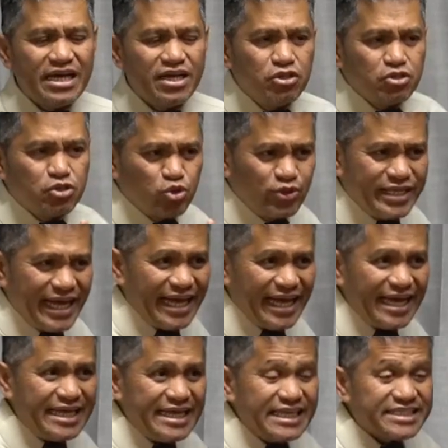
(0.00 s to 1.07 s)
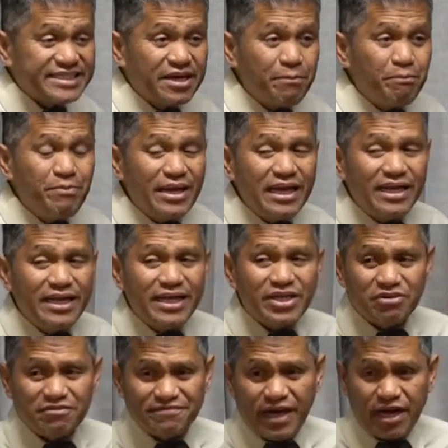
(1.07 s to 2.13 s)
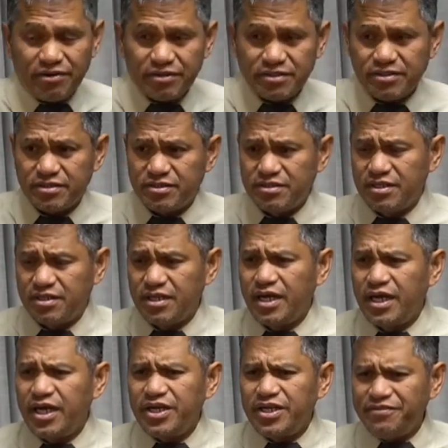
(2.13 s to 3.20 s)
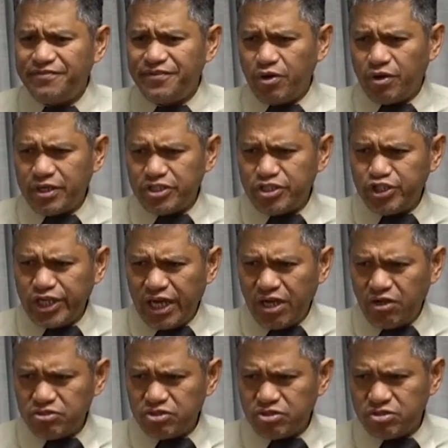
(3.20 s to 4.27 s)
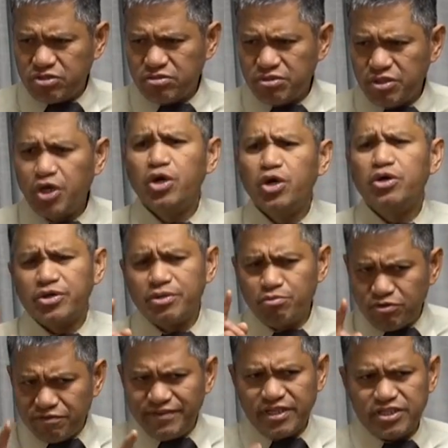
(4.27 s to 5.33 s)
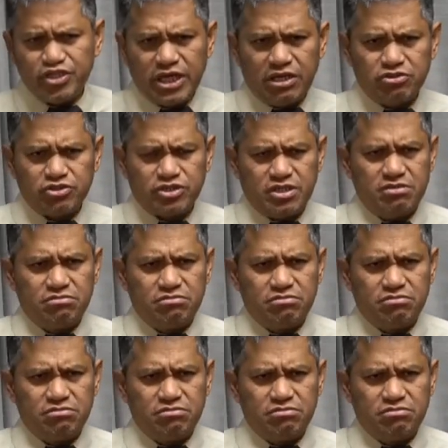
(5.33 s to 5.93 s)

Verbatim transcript: Today is the building of character. If you are jealous, remove that jealousy.